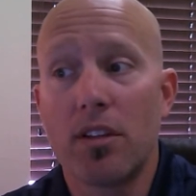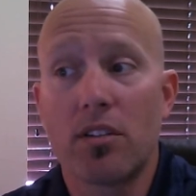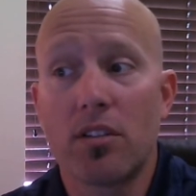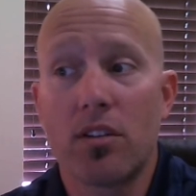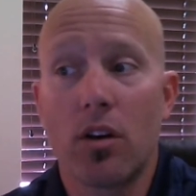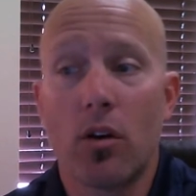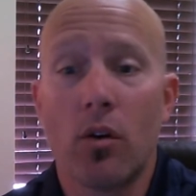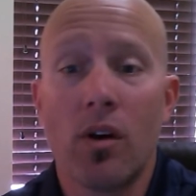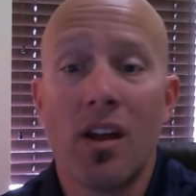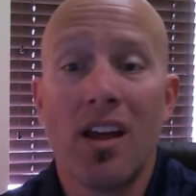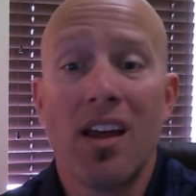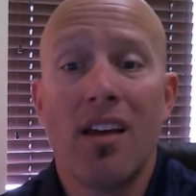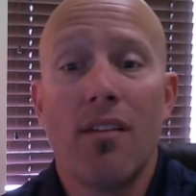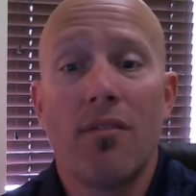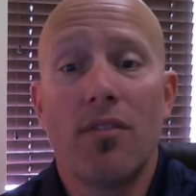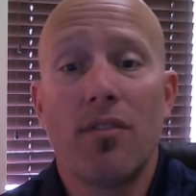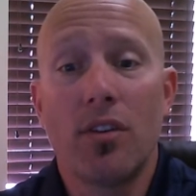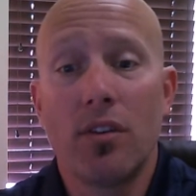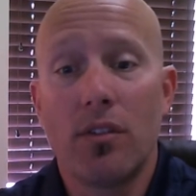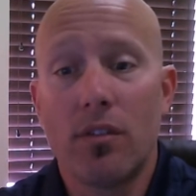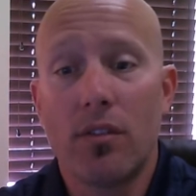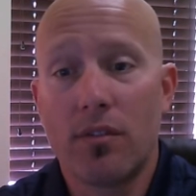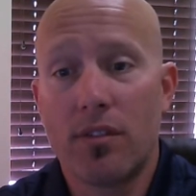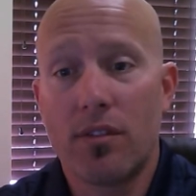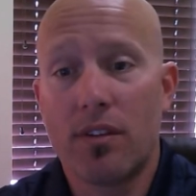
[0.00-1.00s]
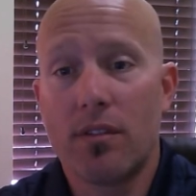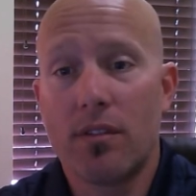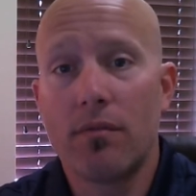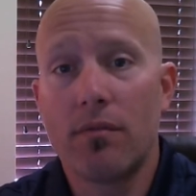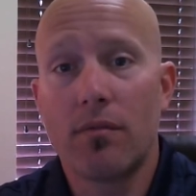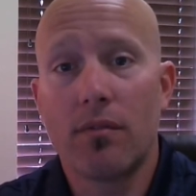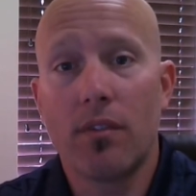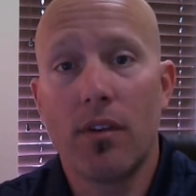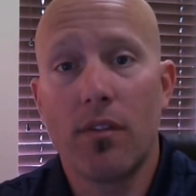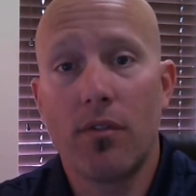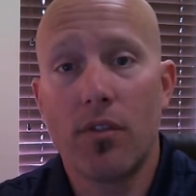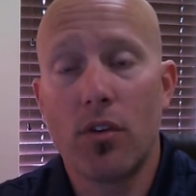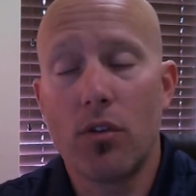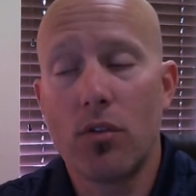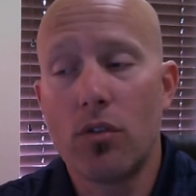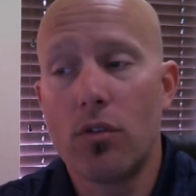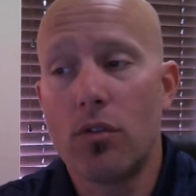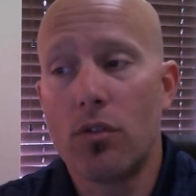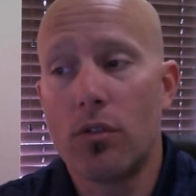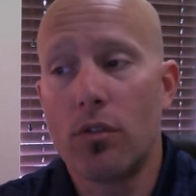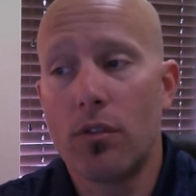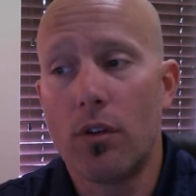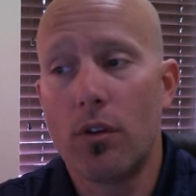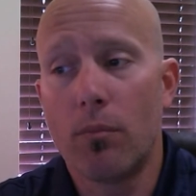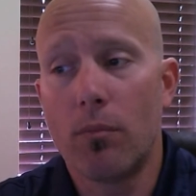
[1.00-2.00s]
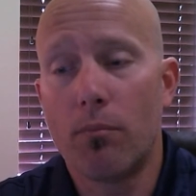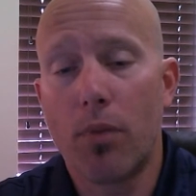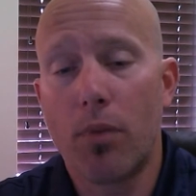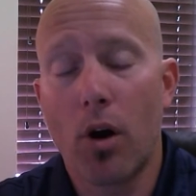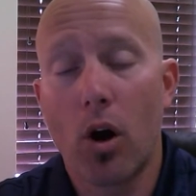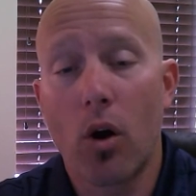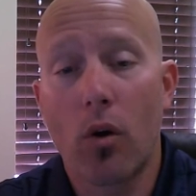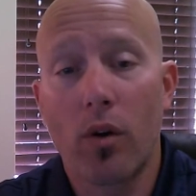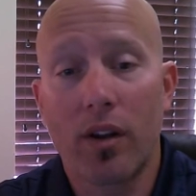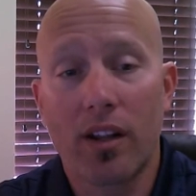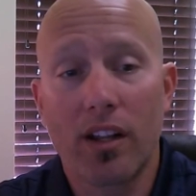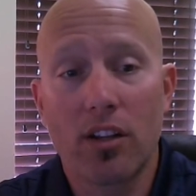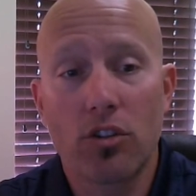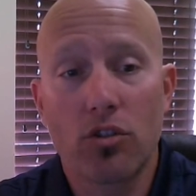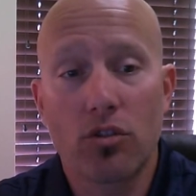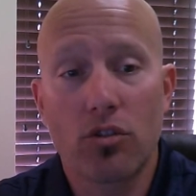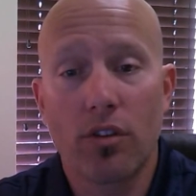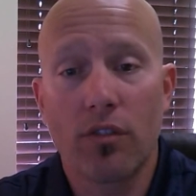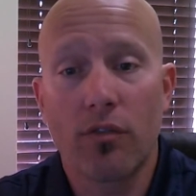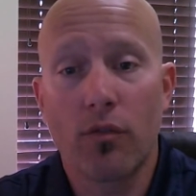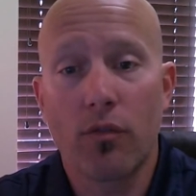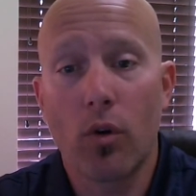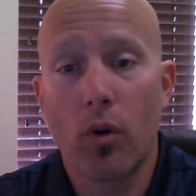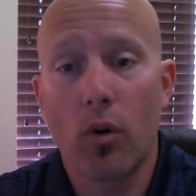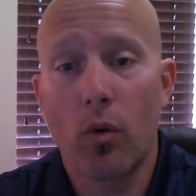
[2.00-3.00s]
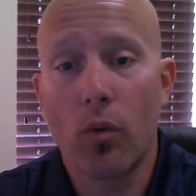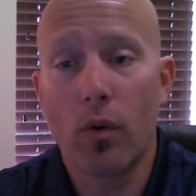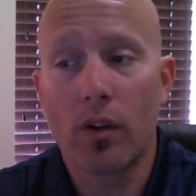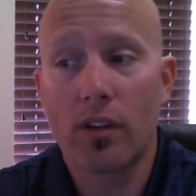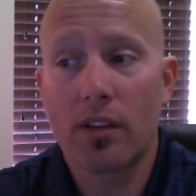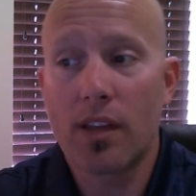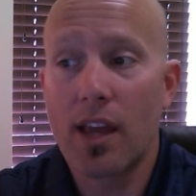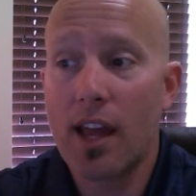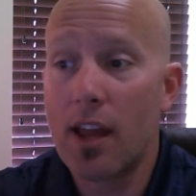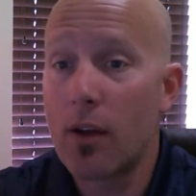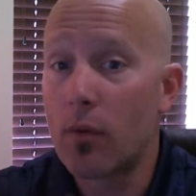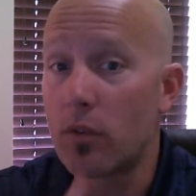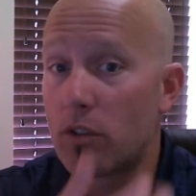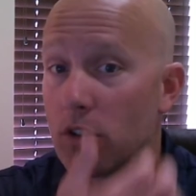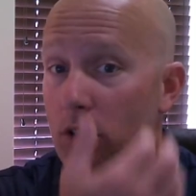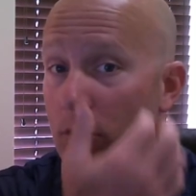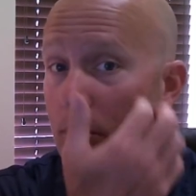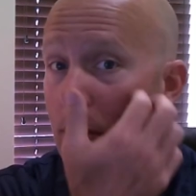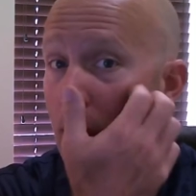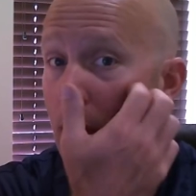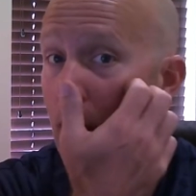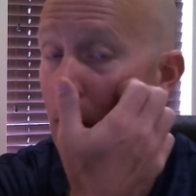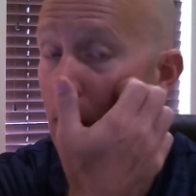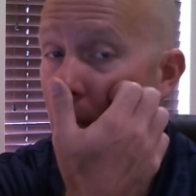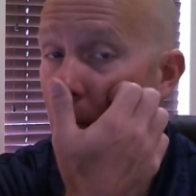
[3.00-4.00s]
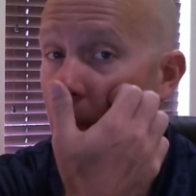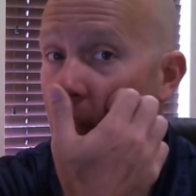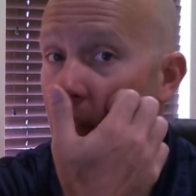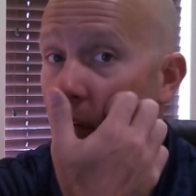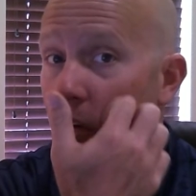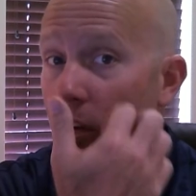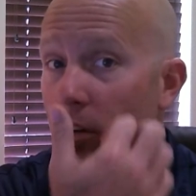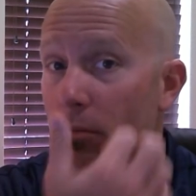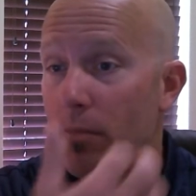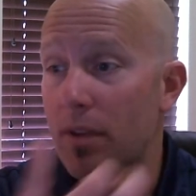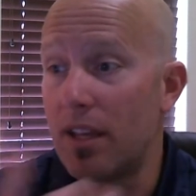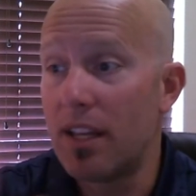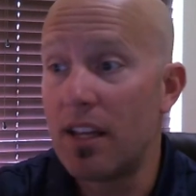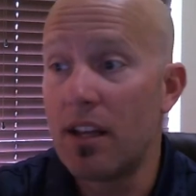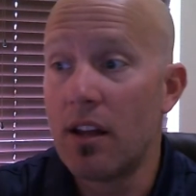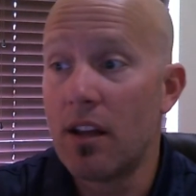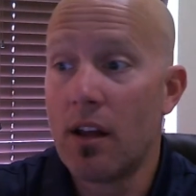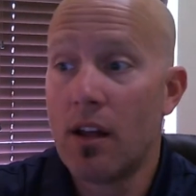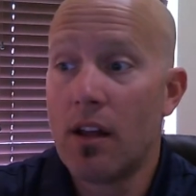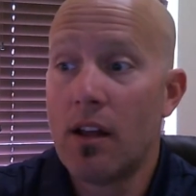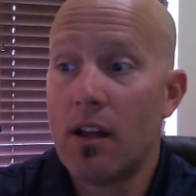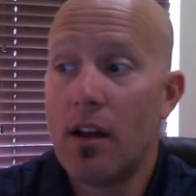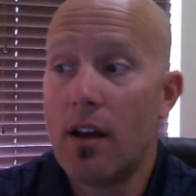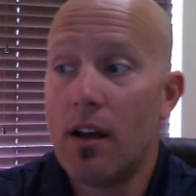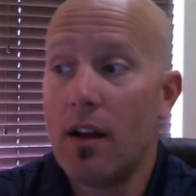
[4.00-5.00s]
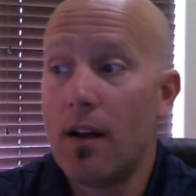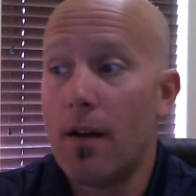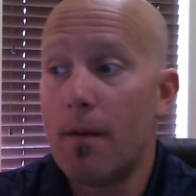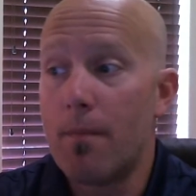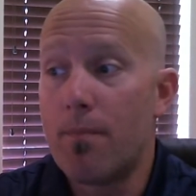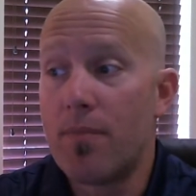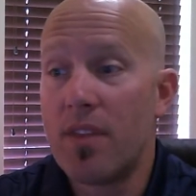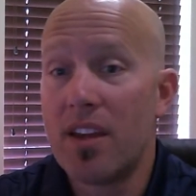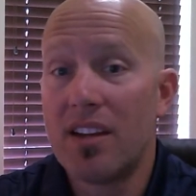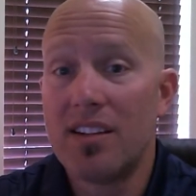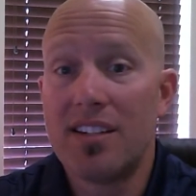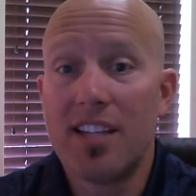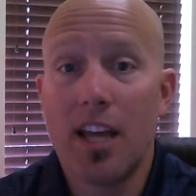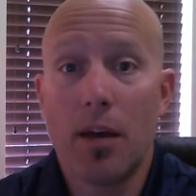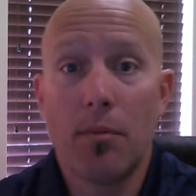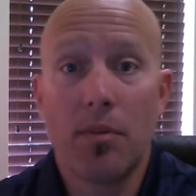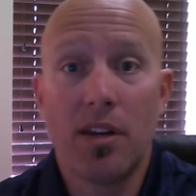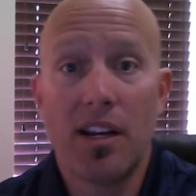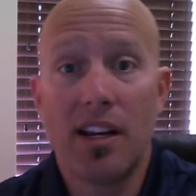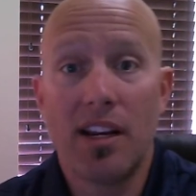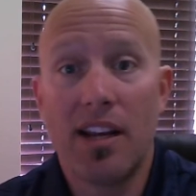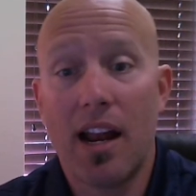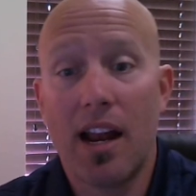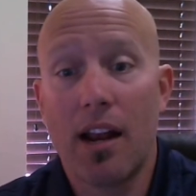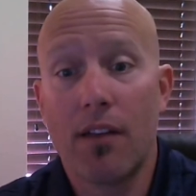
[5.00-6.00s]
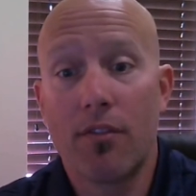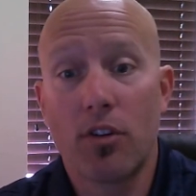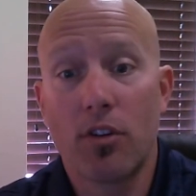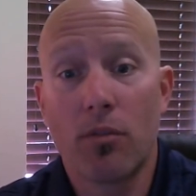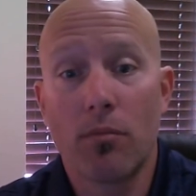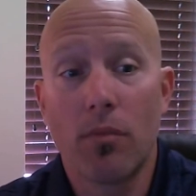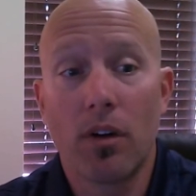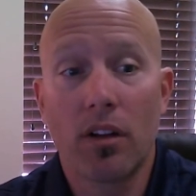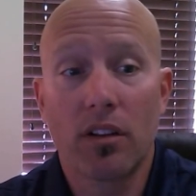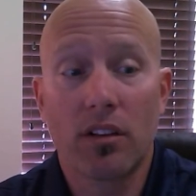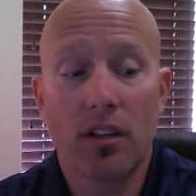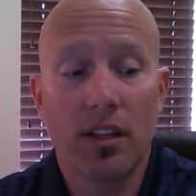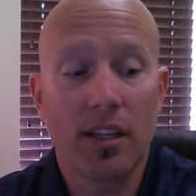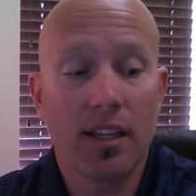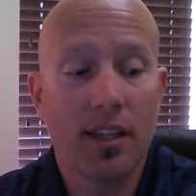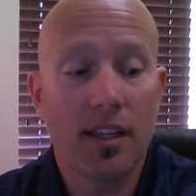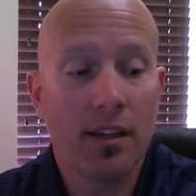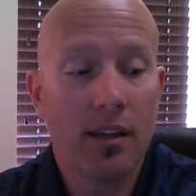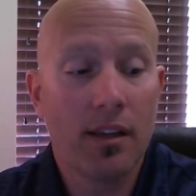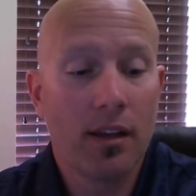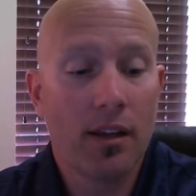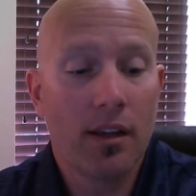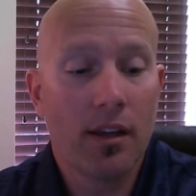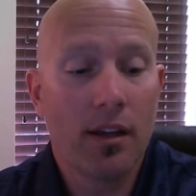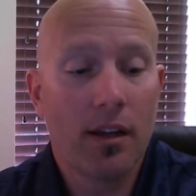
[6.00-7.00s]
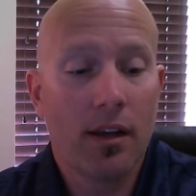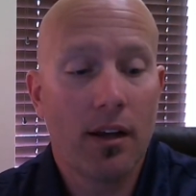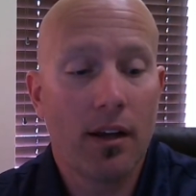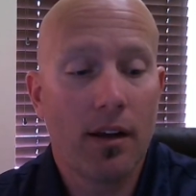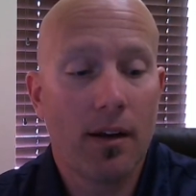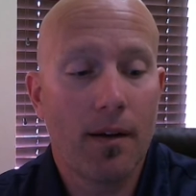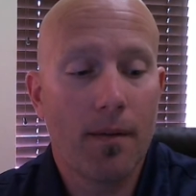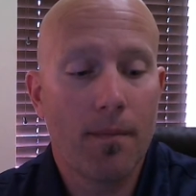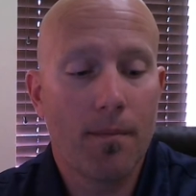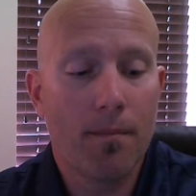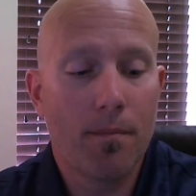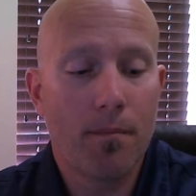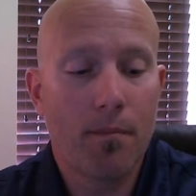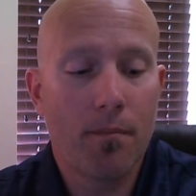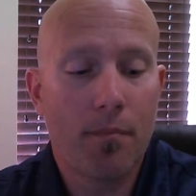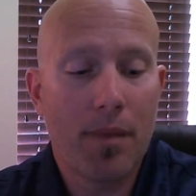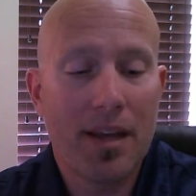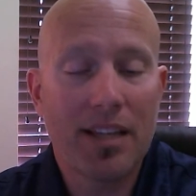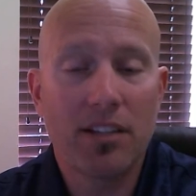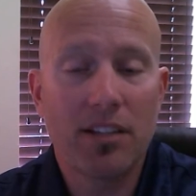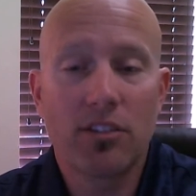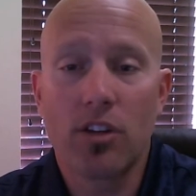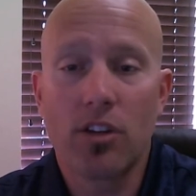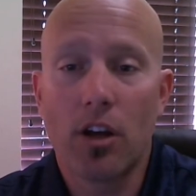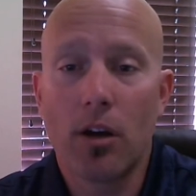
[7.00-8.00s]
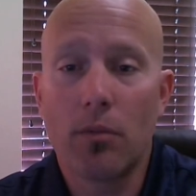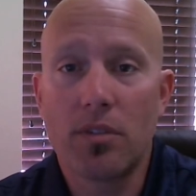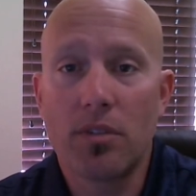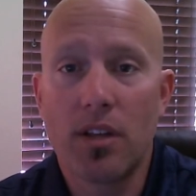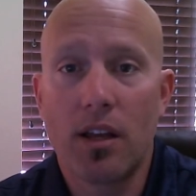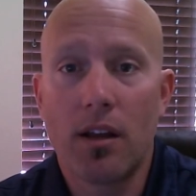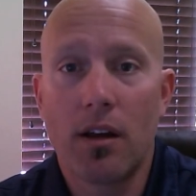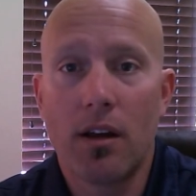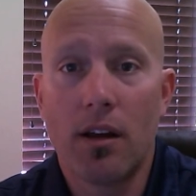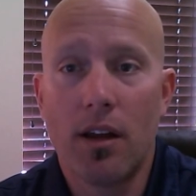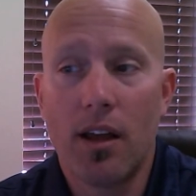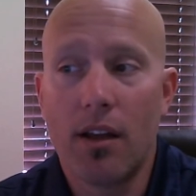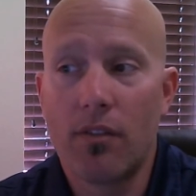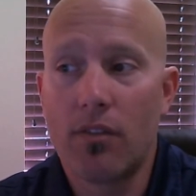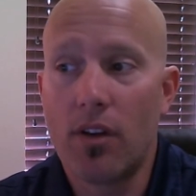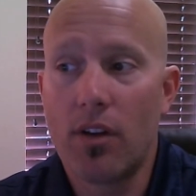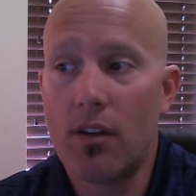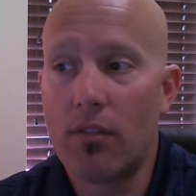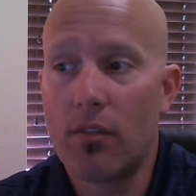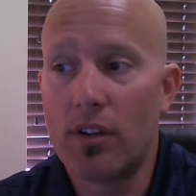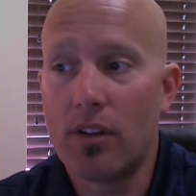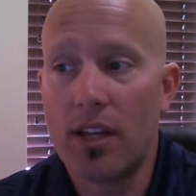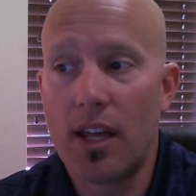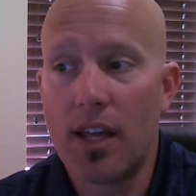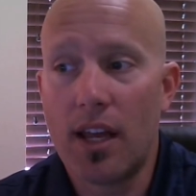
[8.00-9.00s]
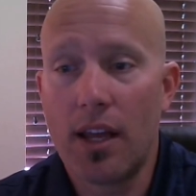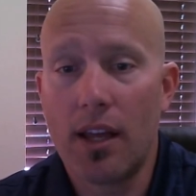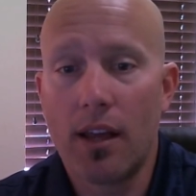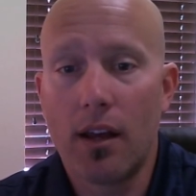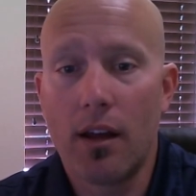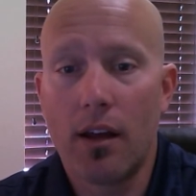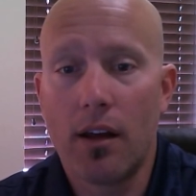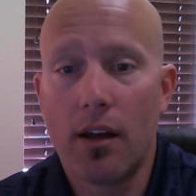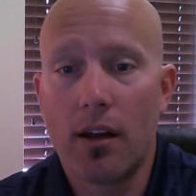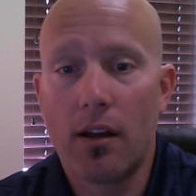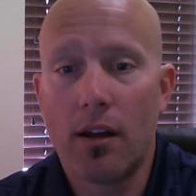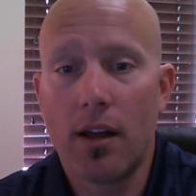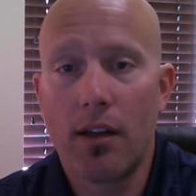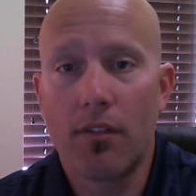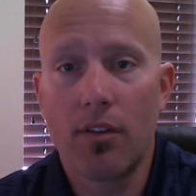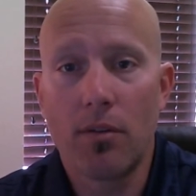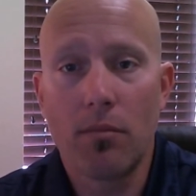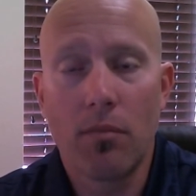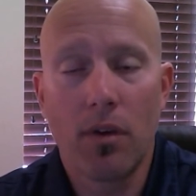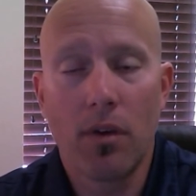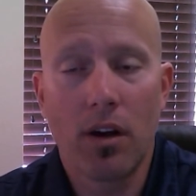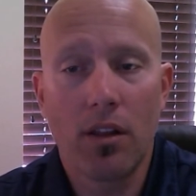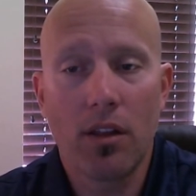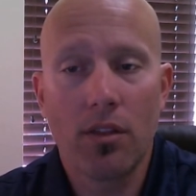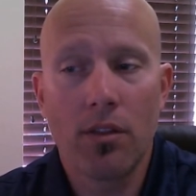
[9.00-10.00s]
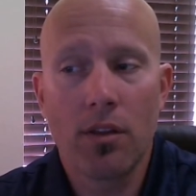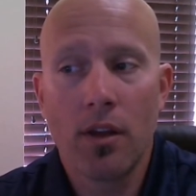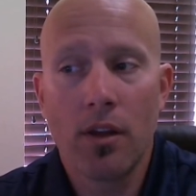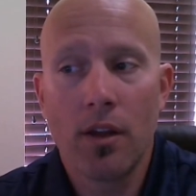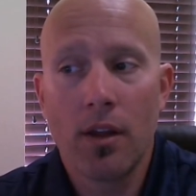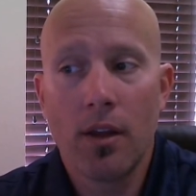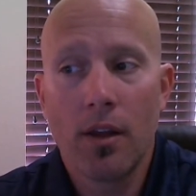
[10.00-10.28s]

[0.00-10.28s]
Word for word: So if you if you you know borrow against your 401k, which is probably going to be um, debited out of your monthly um, pay stubs uh, every day uh, every month,